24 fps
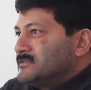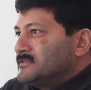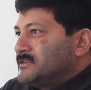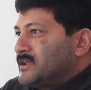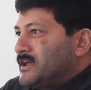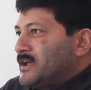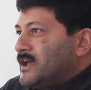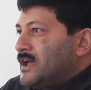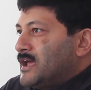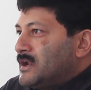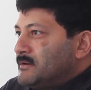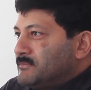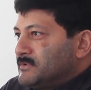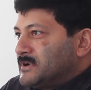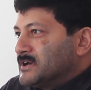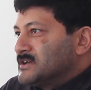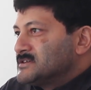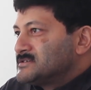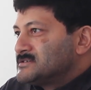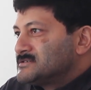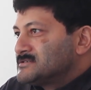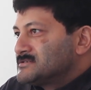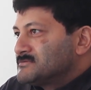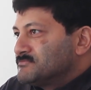They helped
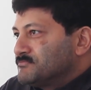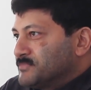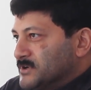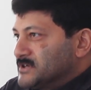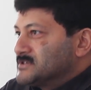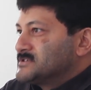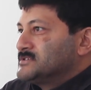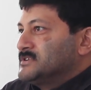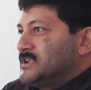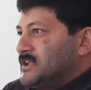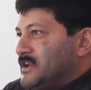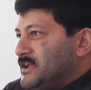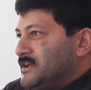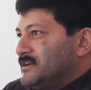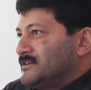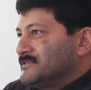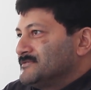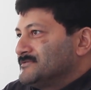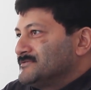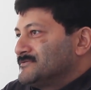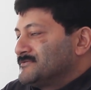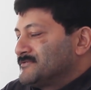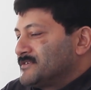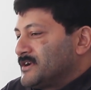us personally,
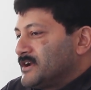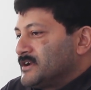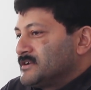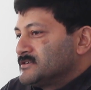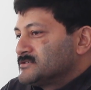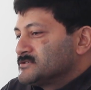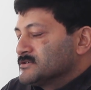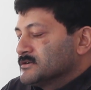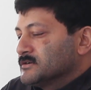right?